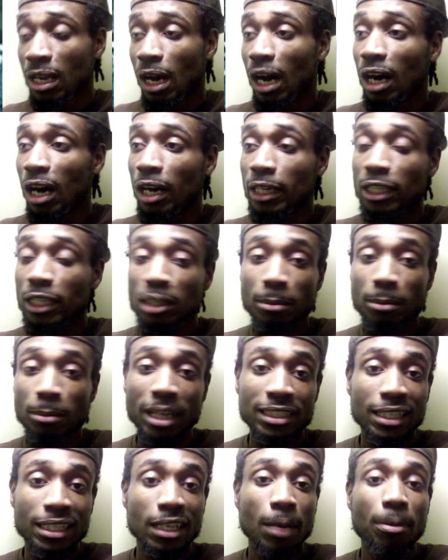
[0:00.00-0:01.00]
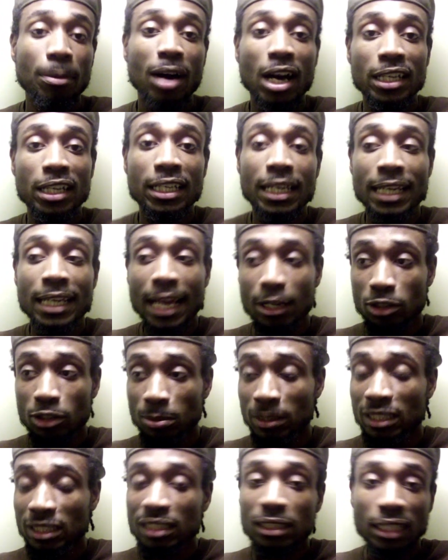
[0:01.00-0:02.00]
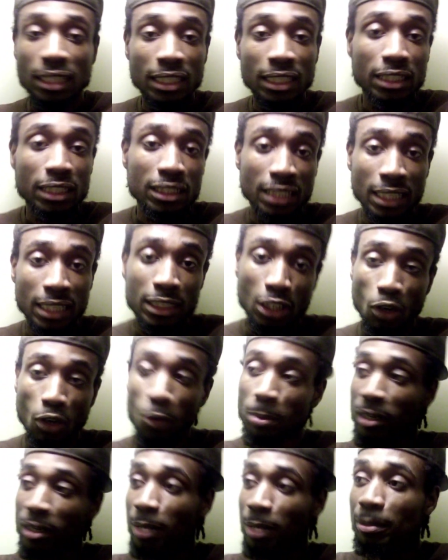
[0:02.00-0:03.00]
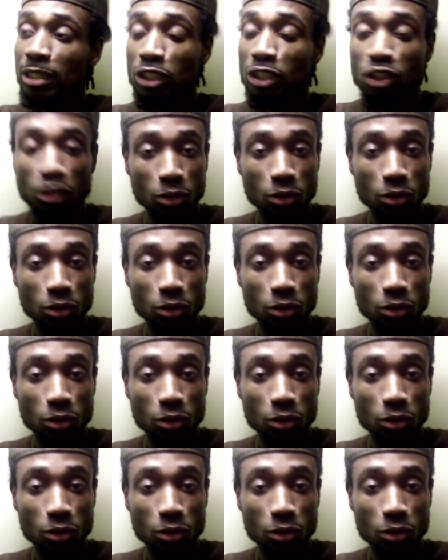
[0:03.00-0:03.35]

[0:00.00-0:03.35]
Killer Mike said upon the announcement, this thing is set to open up in